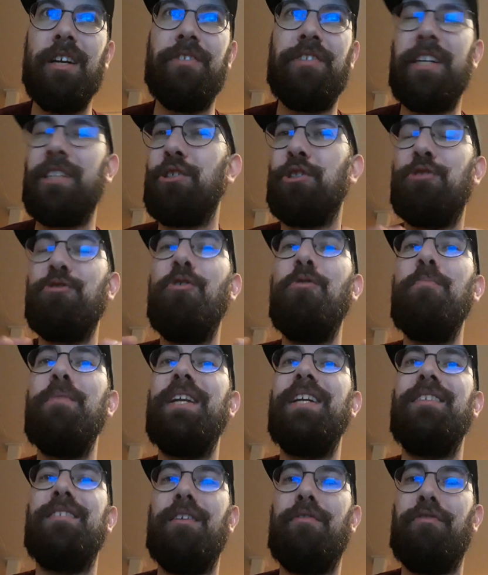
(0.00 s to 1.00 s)
There's so
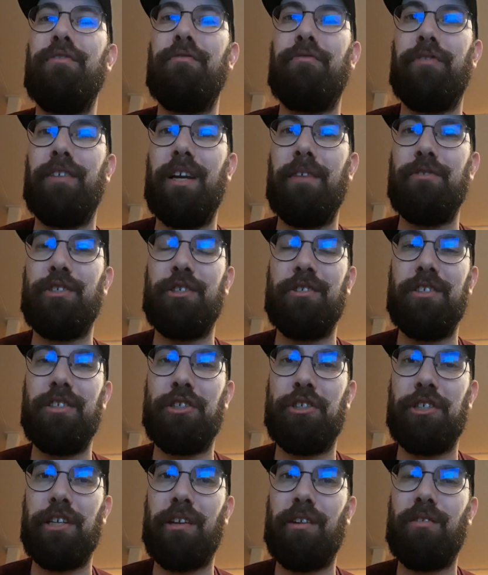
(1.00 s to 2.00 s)
many different flavors on
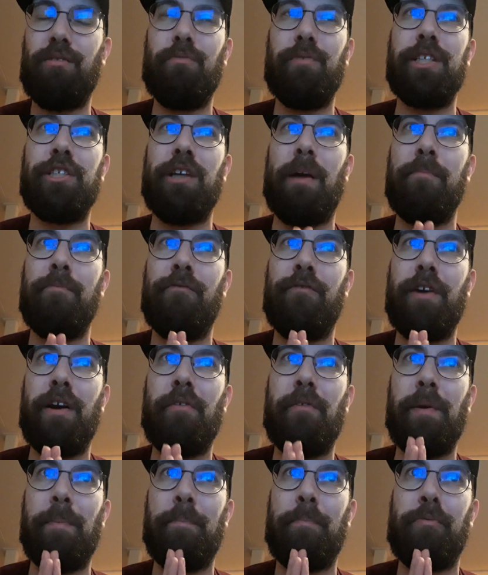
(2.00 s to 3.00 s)
this channel, which I'm
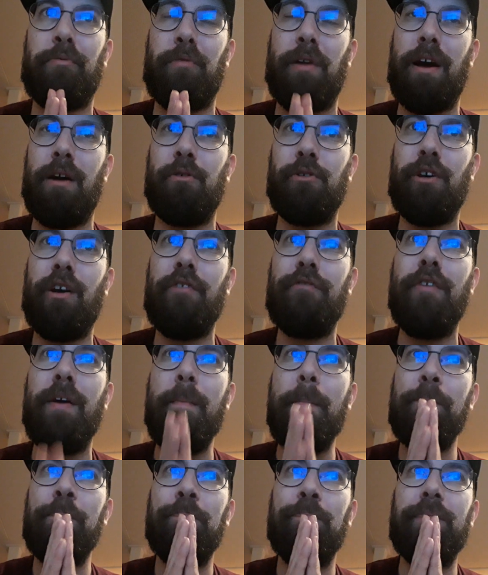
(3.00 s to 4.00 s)
very proud
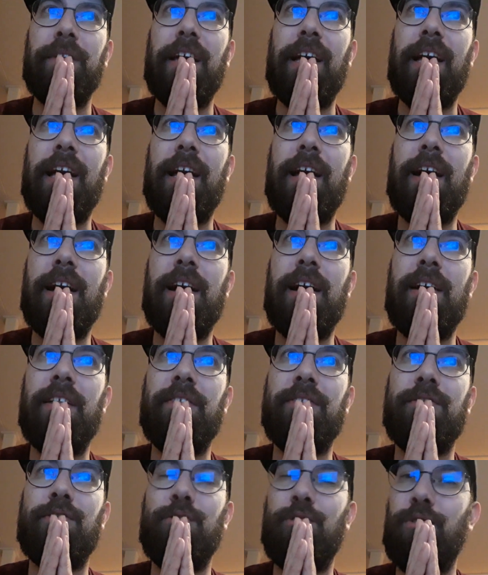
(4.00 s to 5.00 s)
of.
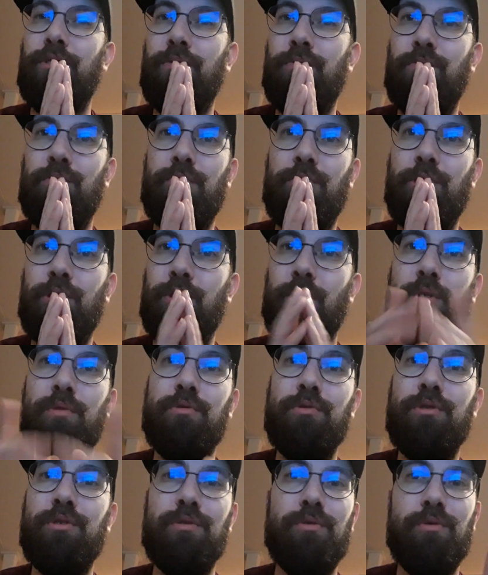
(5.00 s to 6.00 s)
And
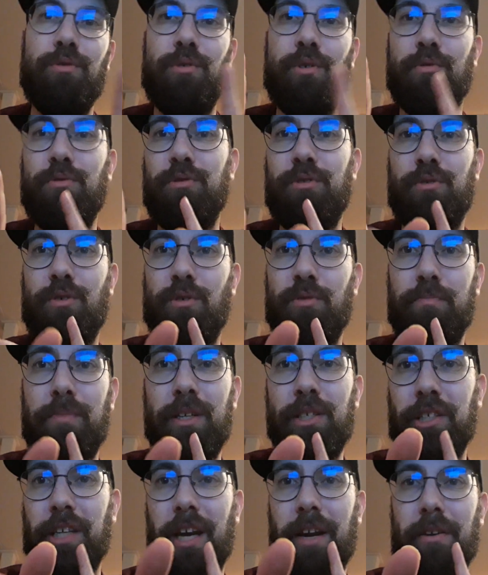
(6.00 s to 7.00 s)
don't, don't, don't
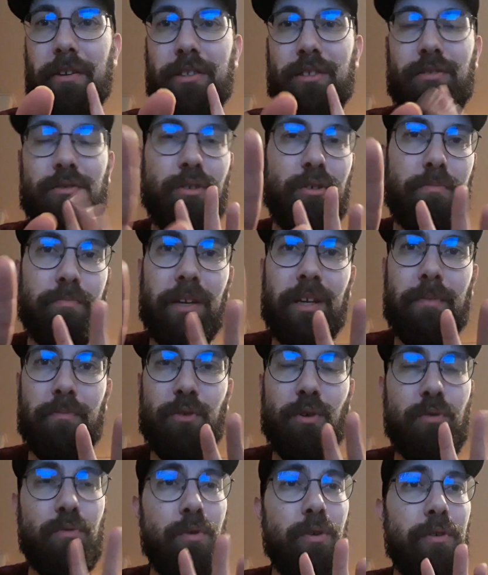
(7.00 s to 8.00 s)
be scared. Don't be,
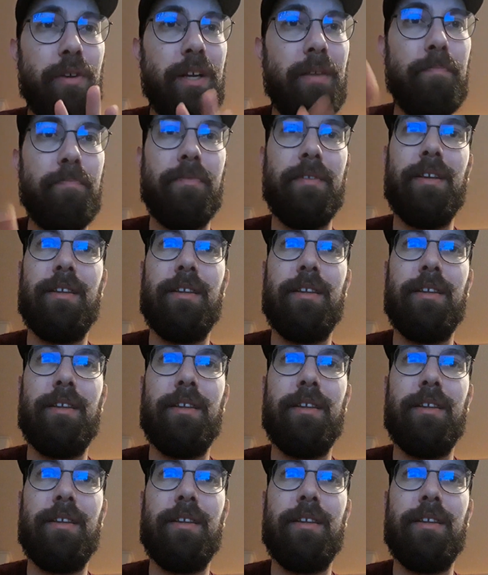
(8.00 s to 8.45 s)
don't worry.